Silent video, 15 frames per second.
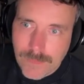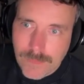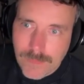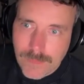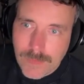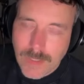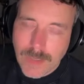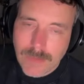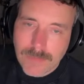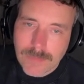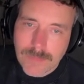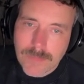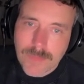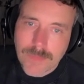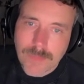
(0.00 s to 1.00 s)
Yeah,
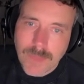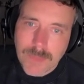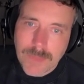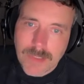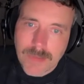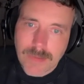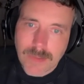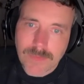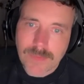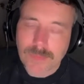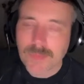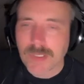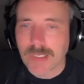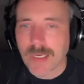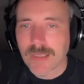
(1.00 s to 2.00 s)
maybe, yeah,
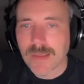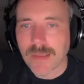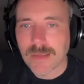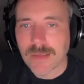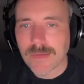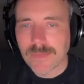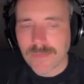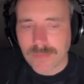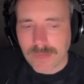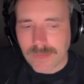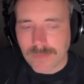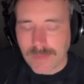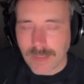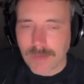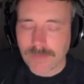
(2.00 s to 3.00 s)
something like that.
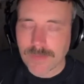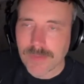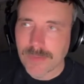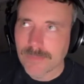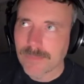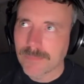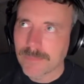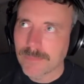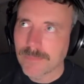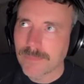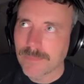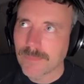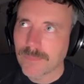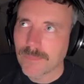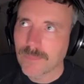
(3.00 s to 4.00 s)
It's kind of a
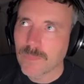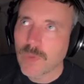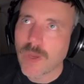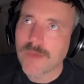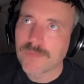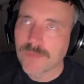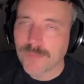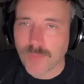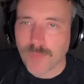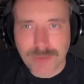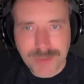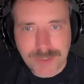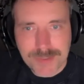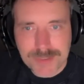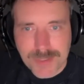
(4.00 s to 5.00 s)
you have the
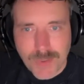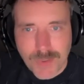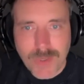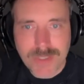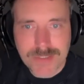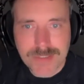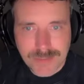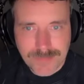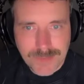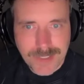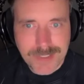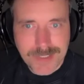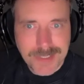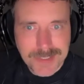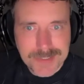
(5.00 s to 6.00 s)
folkhögskola and stuff
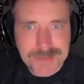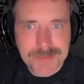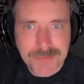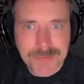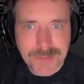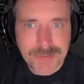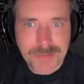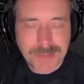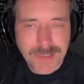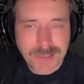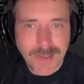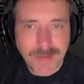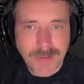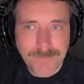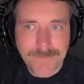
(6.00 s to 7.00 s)
like that as well.
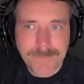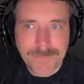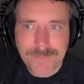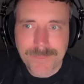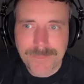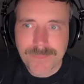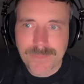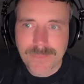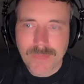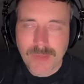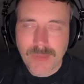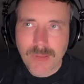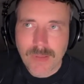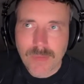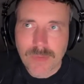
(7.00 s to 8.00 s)

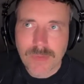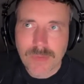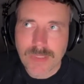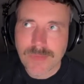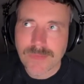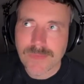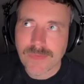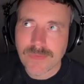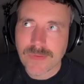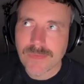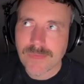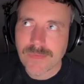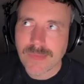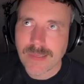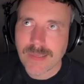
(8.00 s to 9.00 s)
But it's
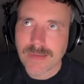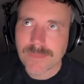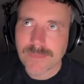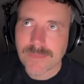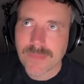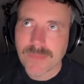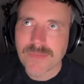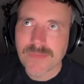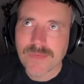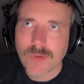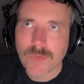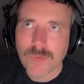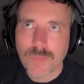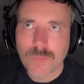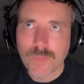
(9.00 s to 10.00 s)
like it's
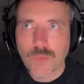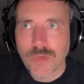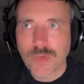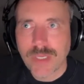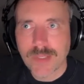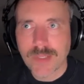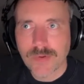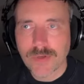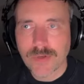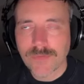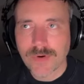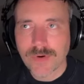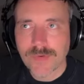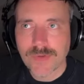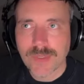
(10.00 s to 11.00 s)
not really
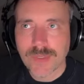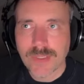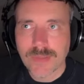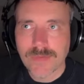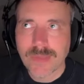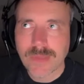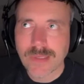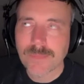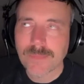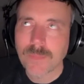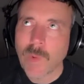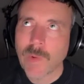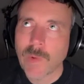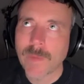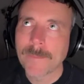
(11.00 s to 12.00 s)
university. It's like
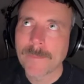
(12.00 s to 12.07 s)
more.